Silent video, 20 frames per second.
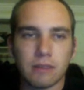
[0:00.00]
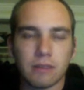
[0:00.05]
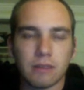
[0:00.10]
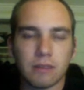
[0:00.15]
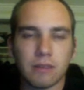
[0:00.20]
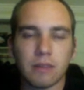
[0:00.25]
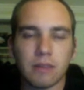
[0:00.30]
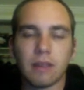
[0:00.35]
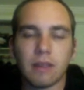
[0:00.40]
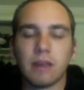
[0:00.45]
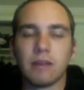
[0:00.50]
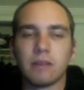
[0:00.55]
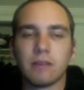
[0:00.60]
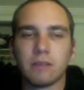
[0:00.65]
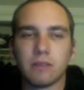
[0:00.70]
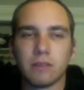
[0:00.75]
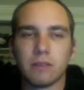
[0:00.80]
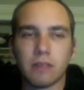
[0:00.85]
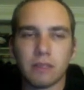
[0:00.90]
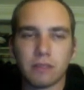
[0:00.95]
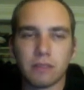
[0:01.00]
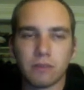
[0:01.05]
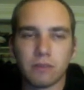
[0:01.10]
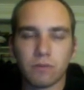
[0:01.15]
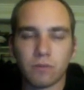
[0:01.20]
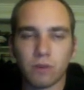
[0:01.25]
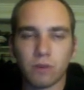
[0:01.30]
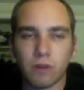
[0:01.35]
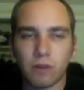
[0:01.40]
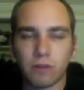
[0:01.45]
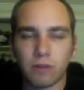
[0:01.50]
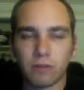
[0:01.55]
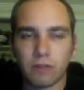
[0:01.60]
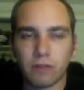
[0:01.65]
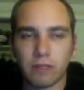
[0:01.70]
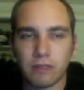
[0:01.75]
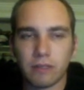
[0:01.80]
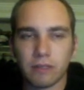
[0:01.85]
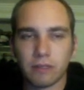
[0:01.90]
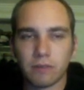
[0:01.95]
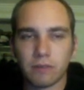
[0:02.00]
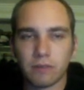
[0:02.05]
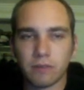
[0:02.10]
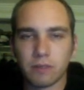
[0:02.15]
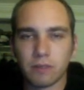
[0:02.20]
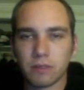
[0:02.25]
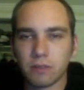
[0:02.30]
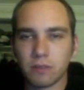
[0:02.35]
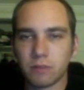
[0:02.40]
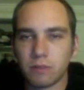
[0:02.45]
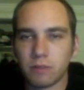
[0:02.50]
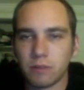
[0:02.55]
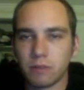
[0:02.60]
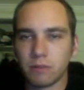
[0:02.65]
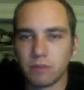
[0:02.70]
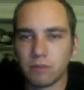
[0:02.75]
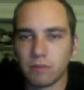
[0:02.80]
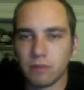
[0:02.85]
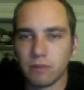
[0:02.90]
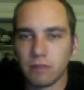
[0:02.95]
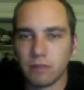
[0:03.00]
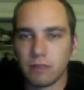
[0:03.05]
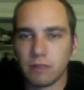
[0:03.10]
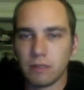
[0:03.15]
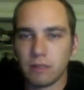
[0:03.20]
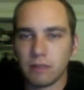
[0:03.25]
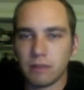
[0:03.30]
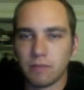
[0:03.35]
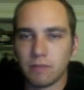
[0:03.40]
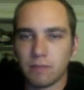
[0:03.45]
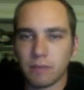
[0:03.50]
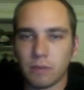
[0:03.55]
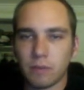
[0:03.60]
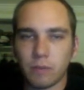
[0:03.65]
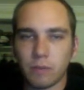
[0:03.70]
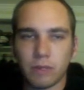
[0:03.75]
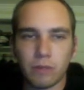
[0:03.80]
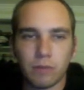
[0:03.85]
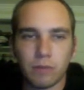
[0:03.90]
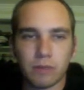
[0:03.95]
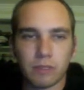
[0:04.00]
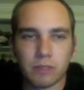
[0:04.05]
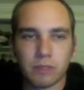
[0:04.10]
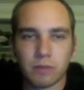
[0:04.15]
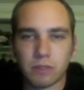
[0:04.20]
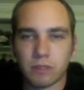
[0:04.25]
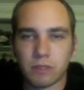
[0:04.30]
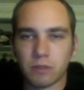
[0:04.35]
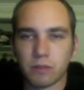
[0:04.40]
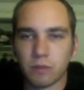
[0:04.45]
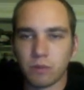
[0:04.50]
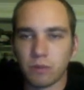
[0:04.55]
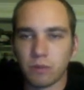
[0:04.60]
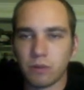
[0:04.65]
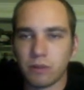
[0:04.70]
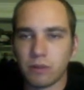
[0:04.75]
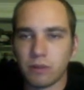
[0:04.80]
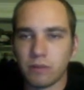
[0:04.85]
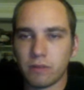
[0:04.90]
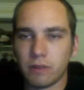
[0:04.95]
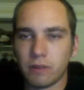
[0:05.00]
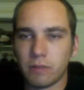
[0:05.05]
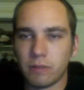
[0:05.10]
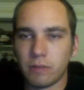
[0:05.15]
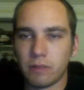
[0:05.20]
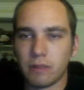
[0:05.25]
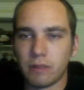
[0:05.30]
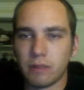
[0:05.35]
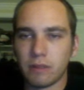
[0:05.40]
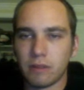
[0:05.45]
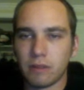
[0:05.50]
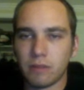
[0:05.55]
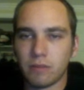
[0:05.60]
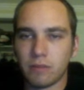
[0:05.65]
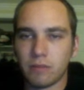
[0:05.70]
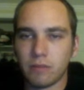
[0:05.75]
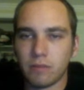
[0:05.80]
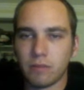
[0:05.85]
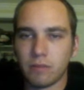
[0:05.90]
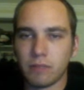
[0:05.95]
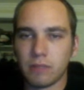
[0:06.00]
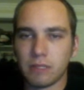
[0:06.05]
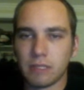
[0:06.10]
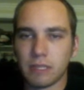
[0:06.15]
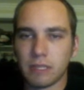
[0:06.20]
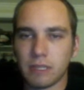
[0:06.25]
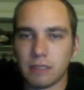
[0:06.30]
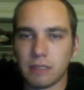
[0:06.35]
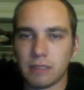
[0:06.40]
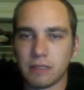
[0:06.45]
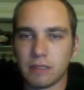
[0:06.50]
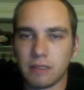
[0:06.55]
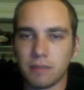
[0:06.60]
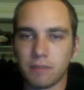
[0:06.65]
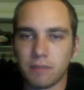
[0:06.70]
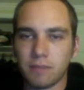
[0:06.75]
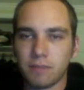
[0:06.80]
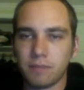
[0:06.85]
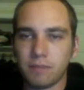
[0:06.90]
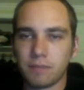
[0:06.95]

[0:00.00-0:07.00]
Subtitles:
Yeah, so that's wrong, right? This first one, we didn't want to switch the order of them when we changed them.